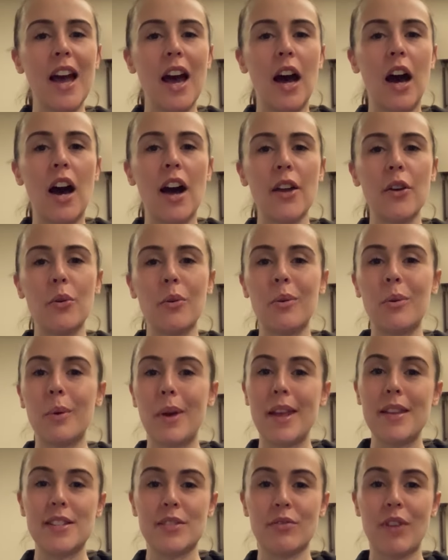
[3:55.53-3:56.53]
I
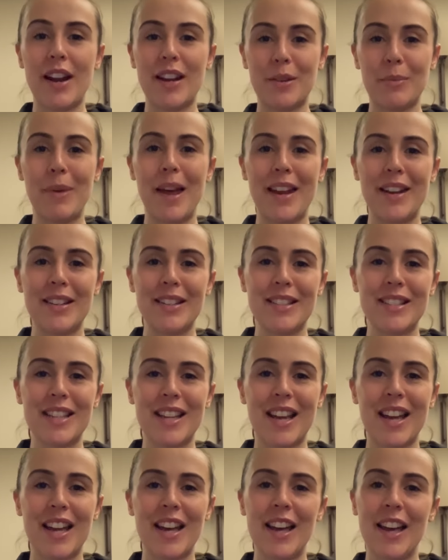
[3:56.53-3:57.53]
always recommend
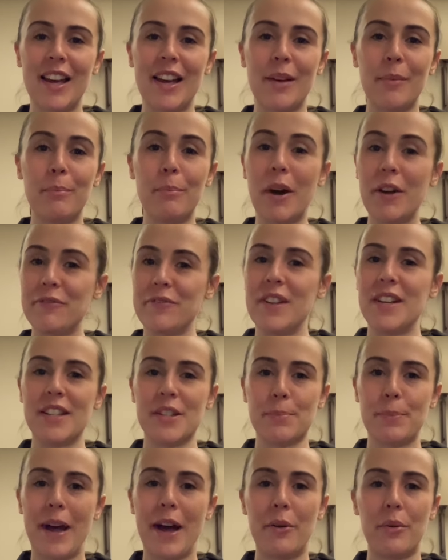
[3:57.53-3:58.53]

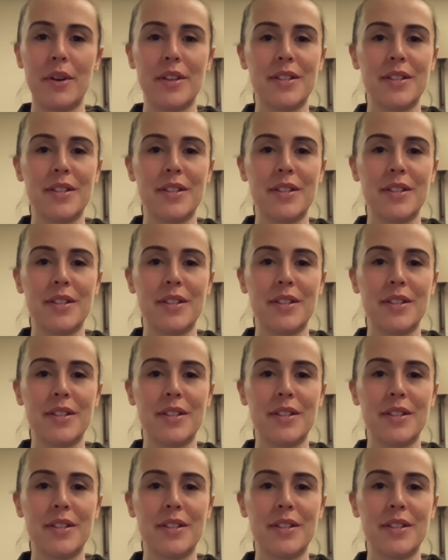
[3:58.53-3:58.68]
MyFitnessPal